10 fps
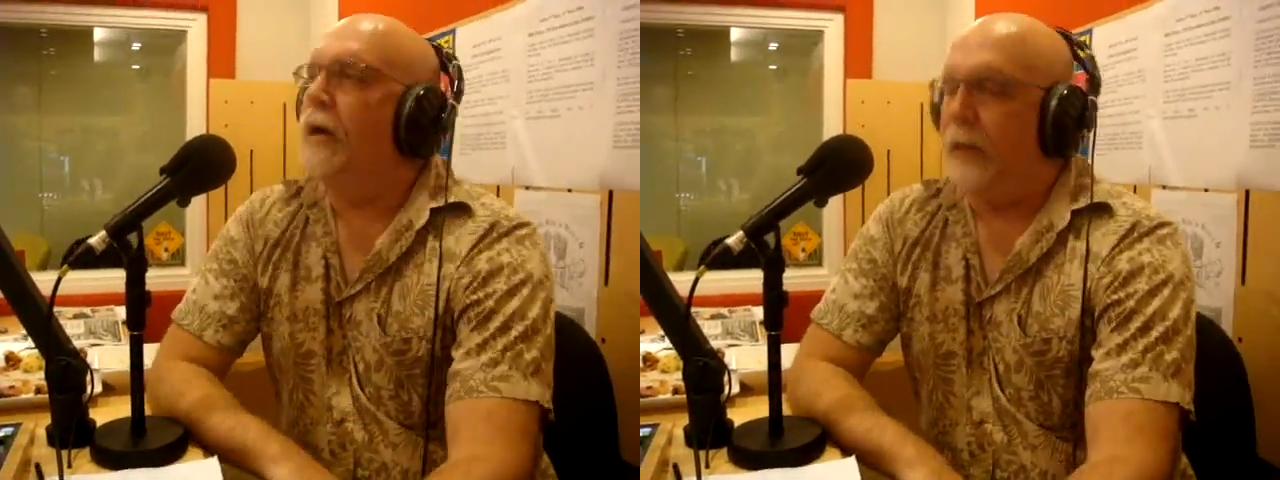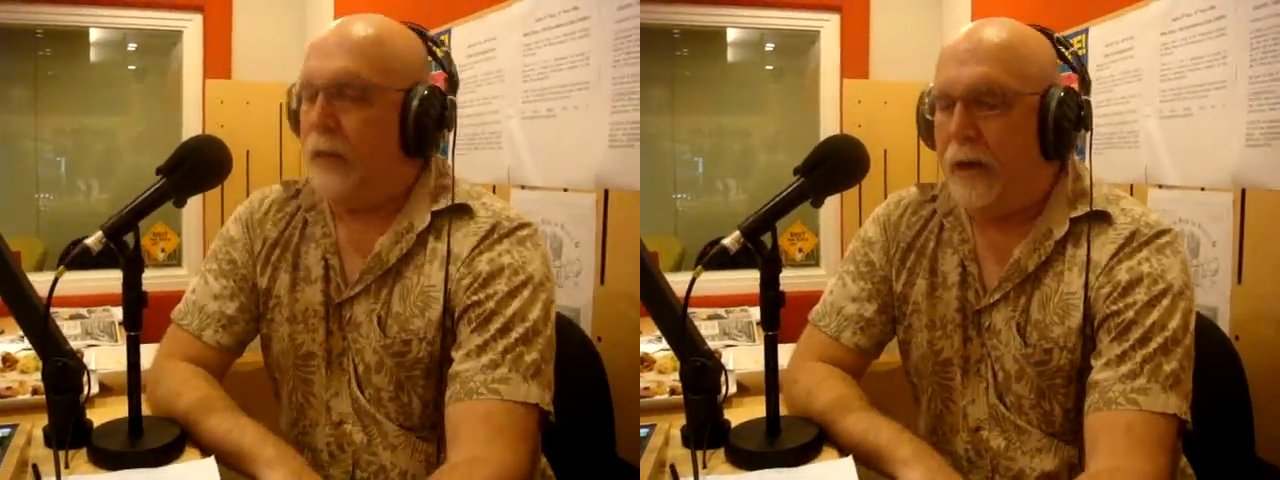
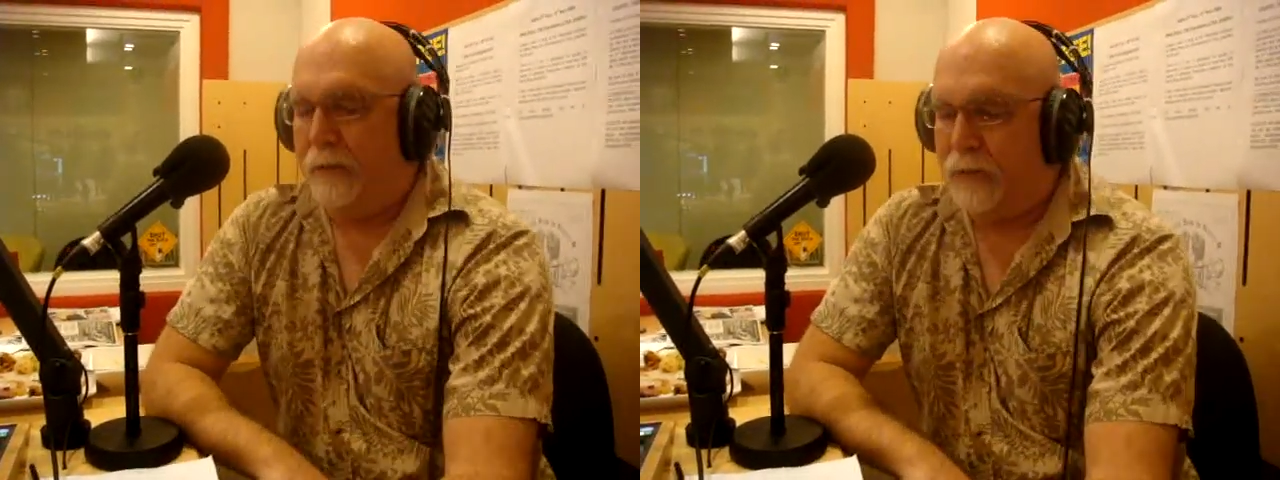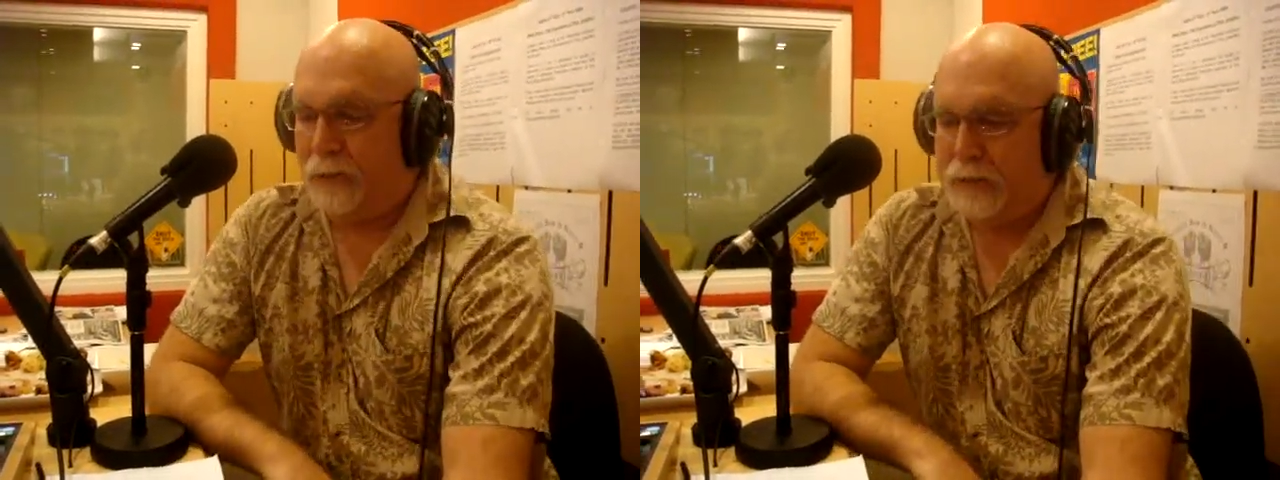No, yeah,
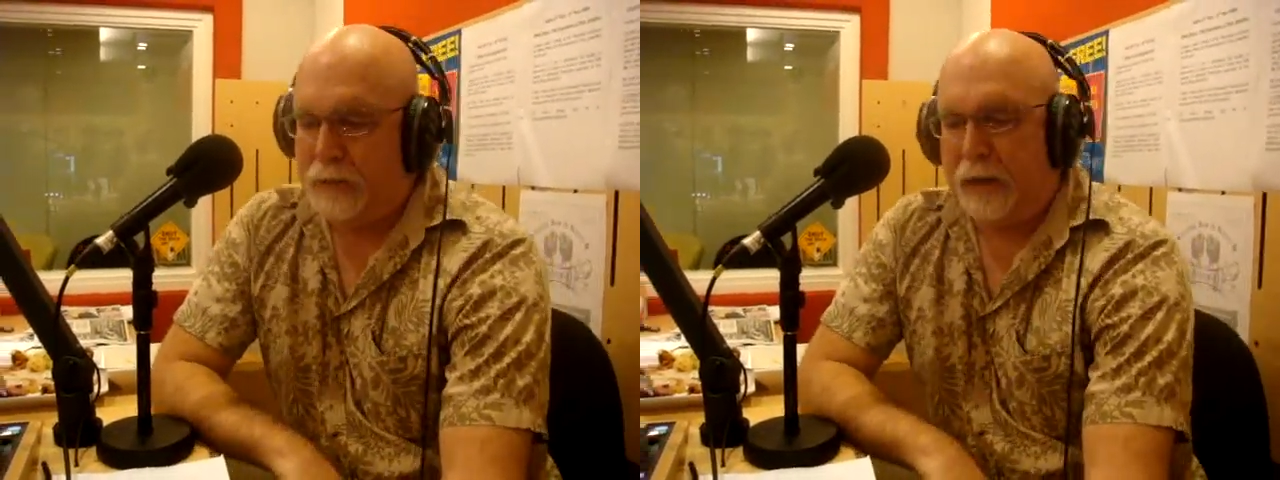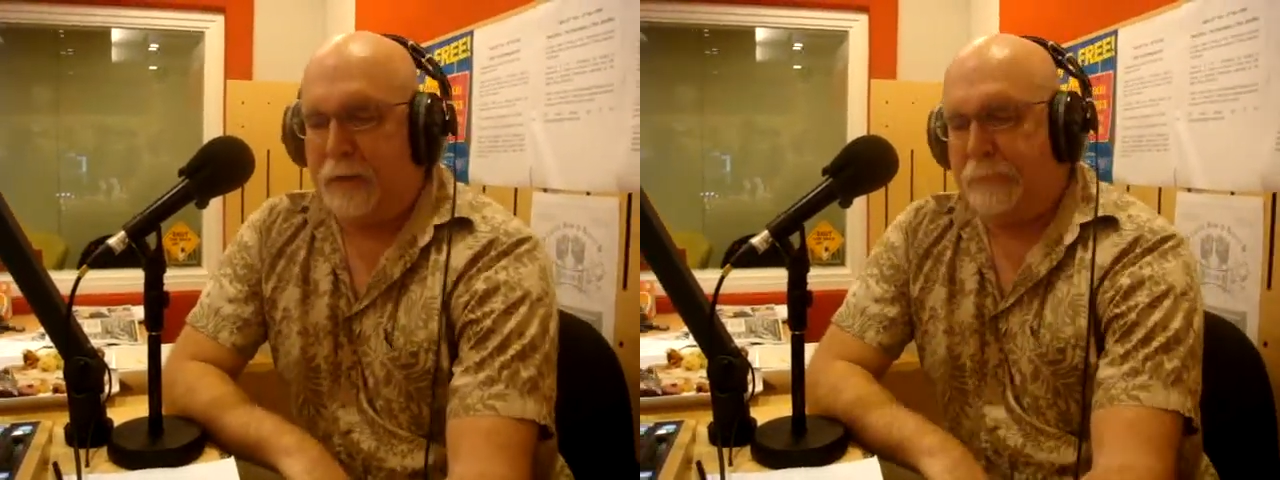of course you
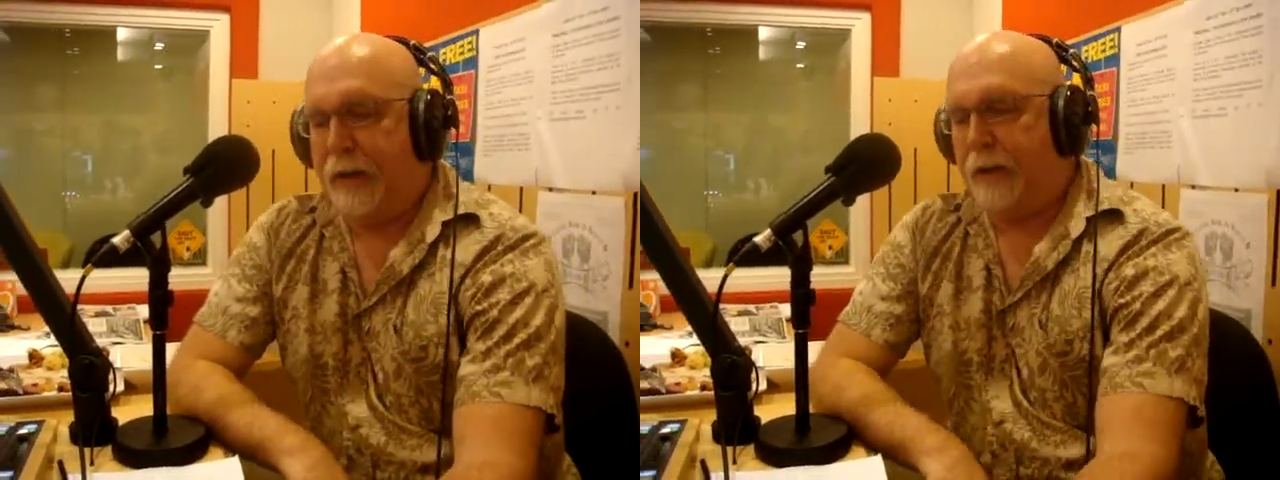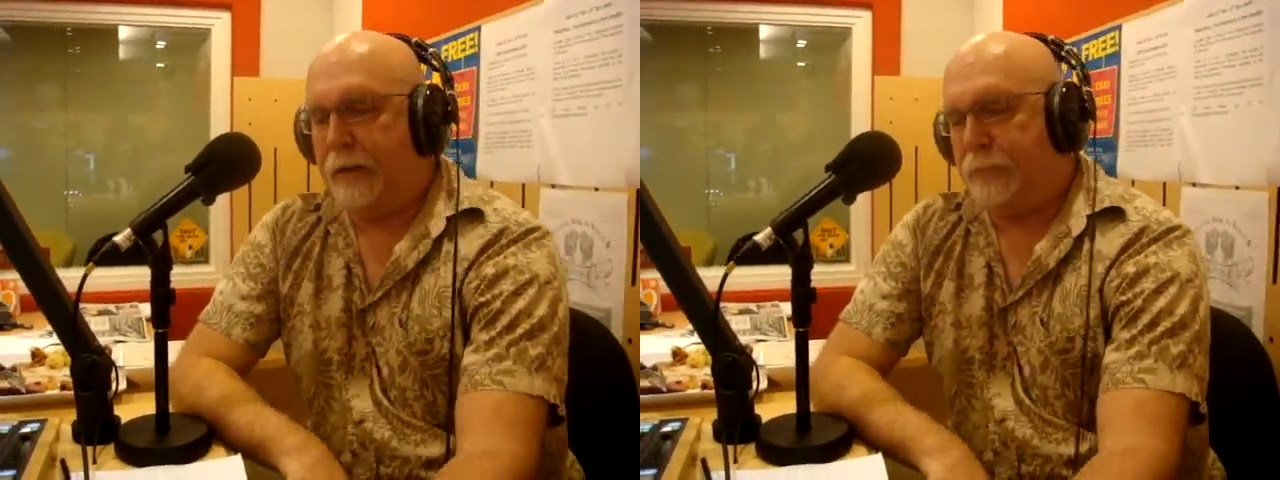get them
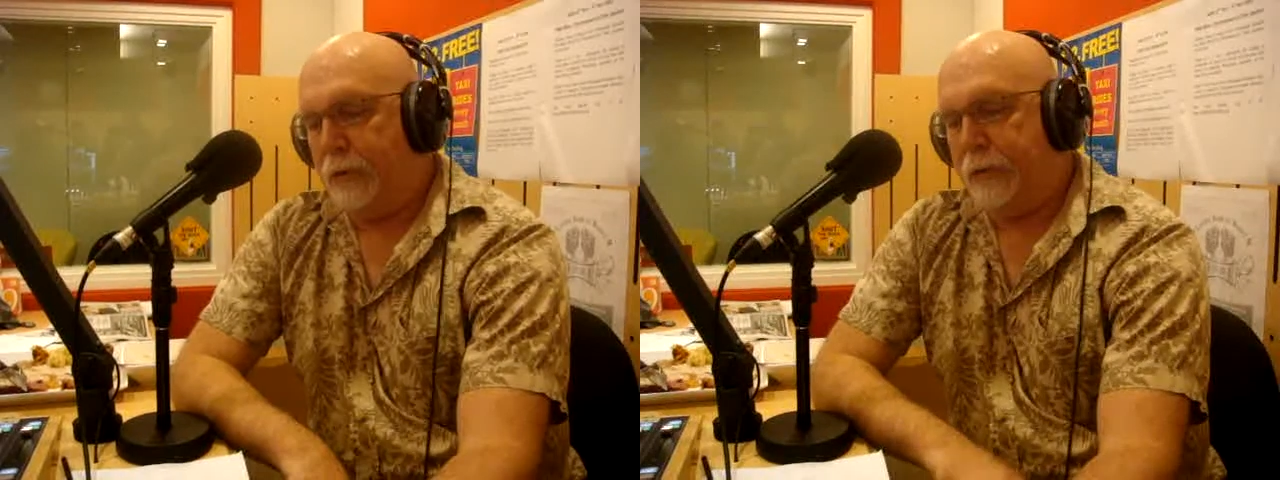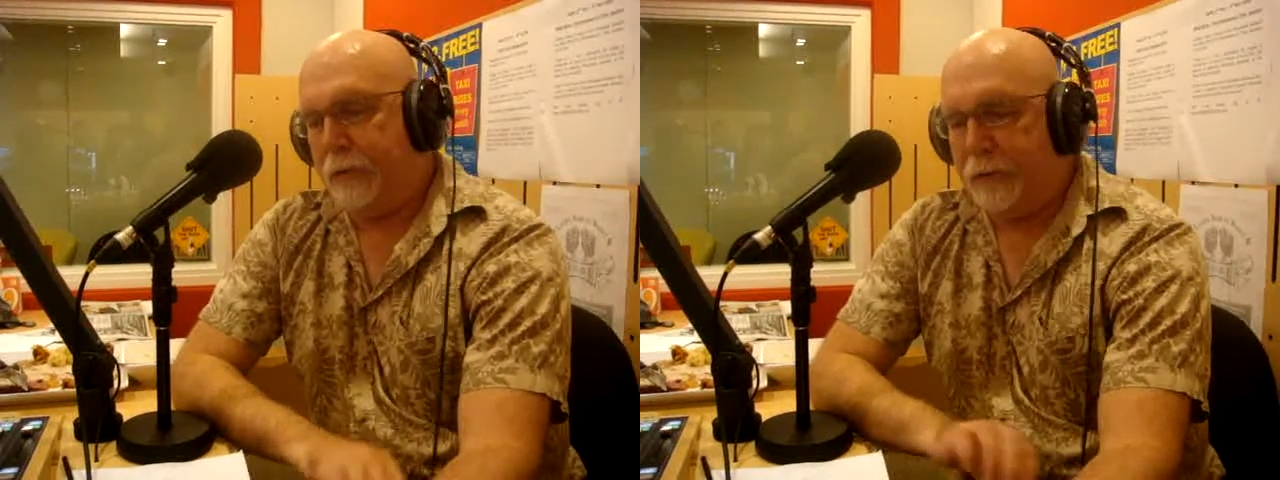back,
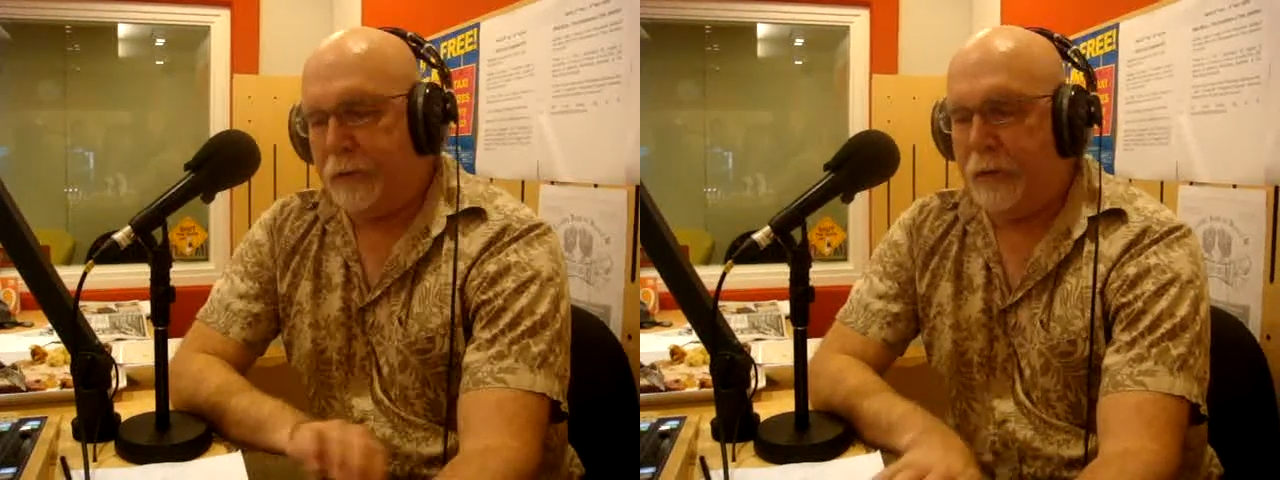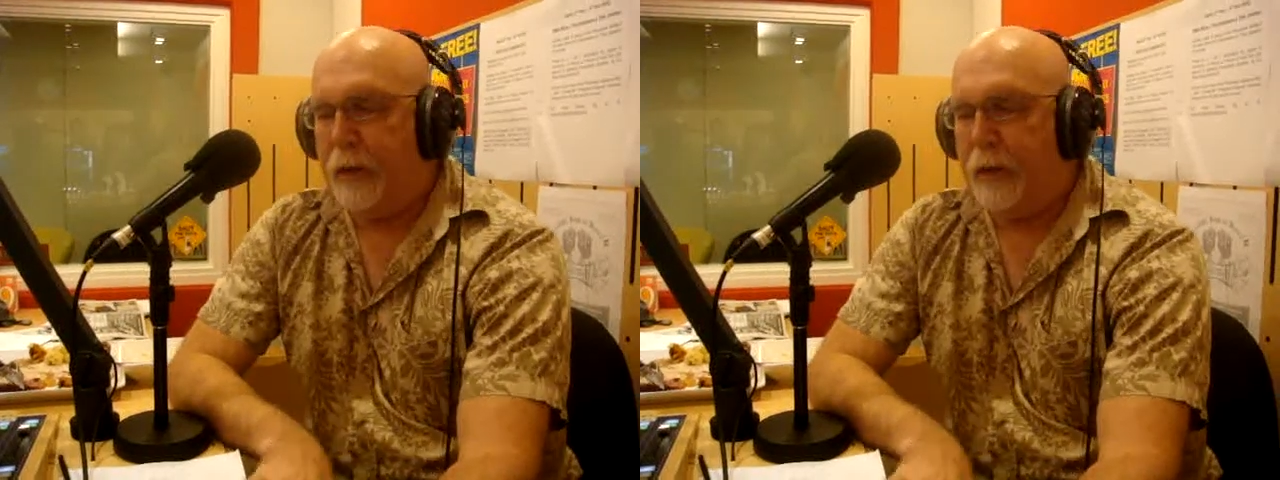brother.